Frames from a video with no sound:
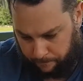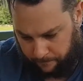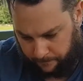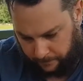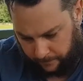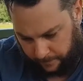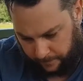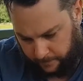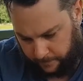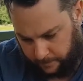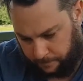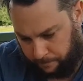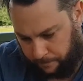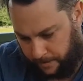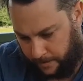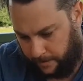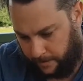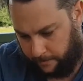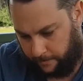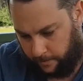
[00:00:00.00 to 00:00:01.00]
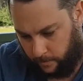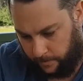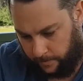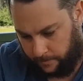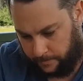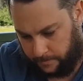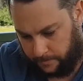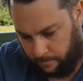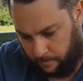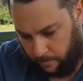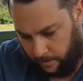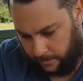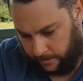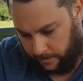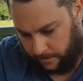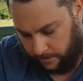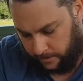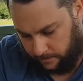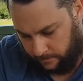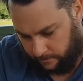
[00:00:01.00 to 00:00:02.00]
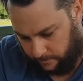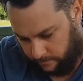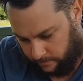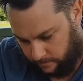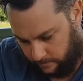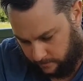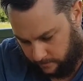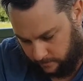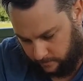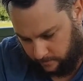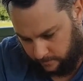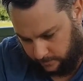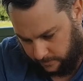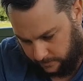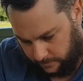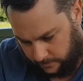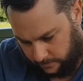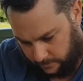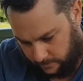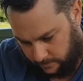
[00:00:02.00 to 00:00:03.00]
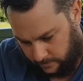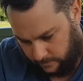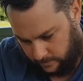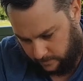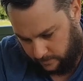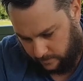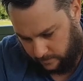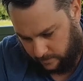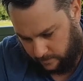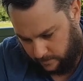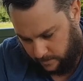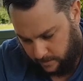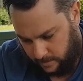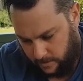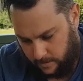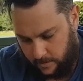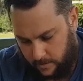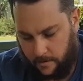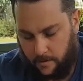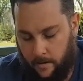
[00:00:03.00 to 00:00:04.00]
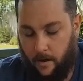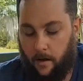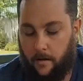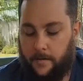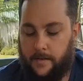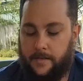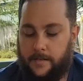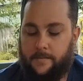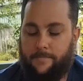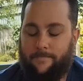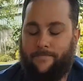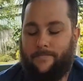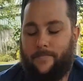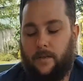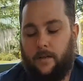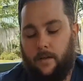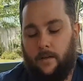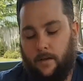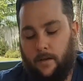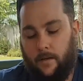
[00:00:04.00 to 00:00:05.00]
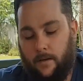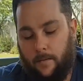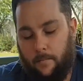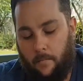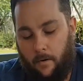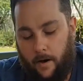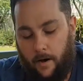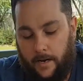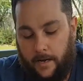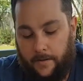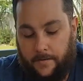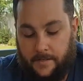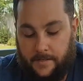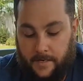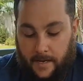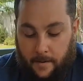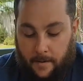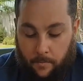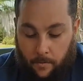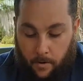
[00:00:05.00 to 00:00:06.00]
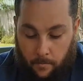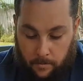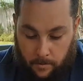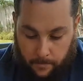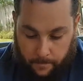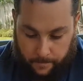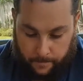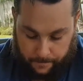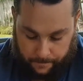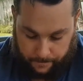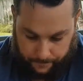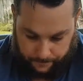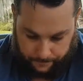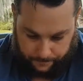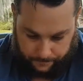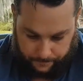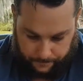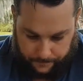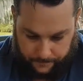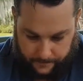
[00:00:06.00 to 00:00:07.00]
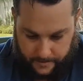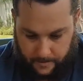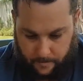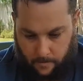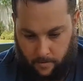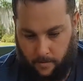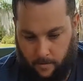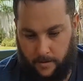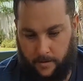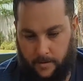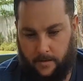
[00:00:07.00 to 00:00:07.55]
feels better than the one that was in my kit. Or does it? No, mine had the same problem in mine.